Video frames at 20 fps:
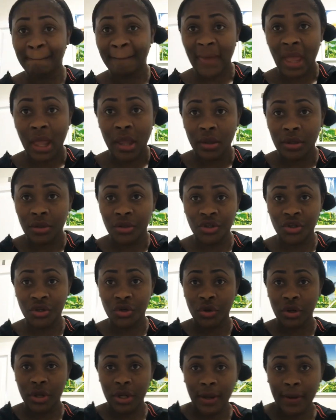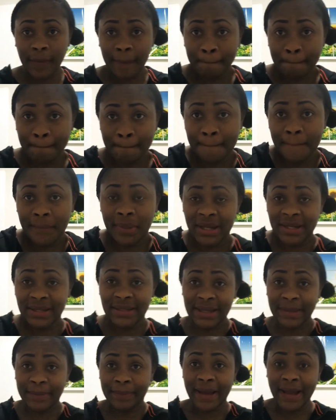So yeah,
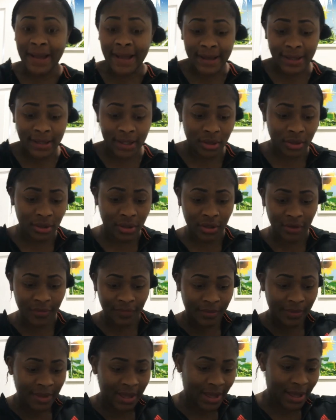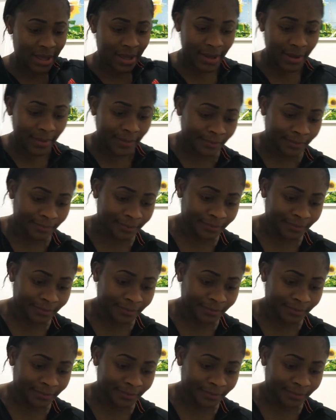plastic bag, cover my hair.